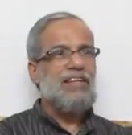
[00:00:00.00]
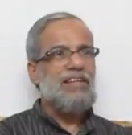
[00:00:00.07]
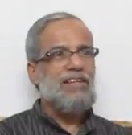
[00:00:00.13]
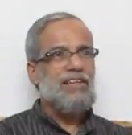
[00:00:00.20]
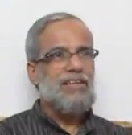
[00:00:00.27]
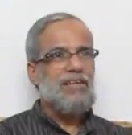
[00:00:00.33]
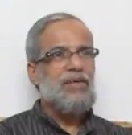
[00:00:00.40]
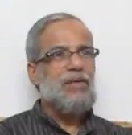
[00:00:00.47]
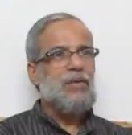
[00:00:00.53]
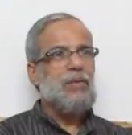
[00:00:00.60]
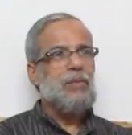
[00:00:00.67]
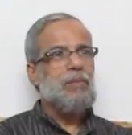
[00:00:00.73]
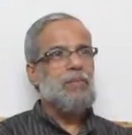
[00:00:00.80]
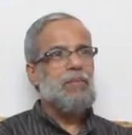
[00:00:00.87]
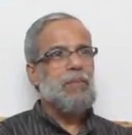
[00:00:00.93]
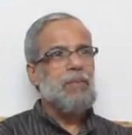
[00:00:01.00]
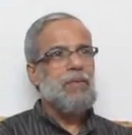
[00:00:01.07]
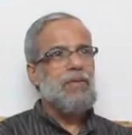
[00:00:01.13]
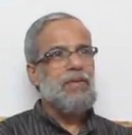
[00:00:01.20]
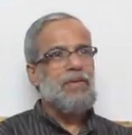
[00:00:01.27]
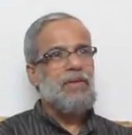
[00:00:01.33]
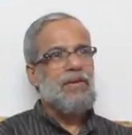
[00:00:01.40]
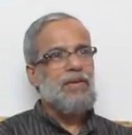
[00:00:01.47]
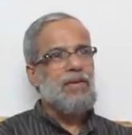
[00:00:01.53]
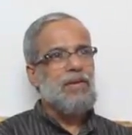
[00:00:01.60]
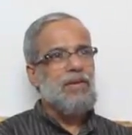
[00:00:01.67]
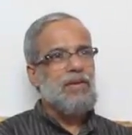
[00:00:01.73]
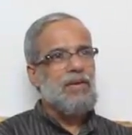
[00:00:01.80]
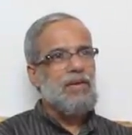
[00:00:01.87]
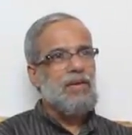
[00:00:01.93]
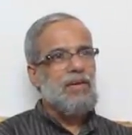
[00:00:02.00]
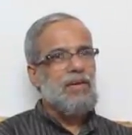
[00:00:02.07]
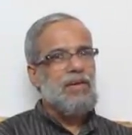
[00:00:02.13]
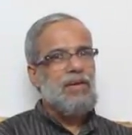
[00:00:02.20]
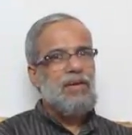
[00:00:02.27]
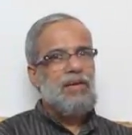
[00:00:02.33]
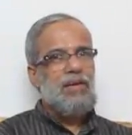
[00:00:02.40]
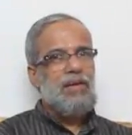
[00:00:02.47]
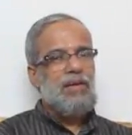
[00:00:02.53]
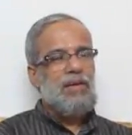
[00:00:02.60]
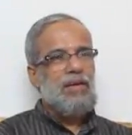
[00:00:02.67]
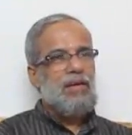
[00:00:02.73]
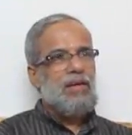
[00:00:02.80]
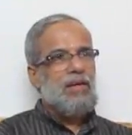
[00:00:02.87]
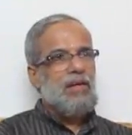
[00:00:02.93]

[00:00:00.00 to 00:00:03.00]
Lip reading: [no speech]